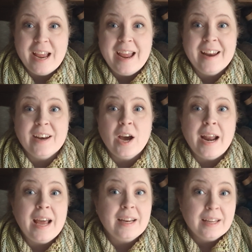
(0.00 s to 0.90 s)
and not
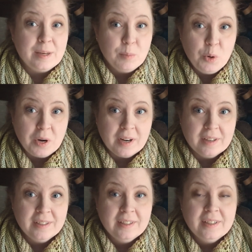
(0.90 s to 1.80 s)
adding any more,
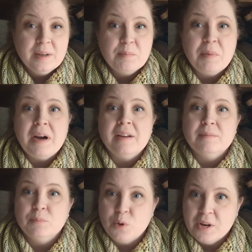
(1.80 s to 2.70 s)
but
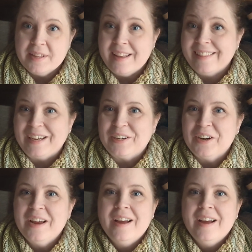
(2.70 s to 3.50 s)
more on that later.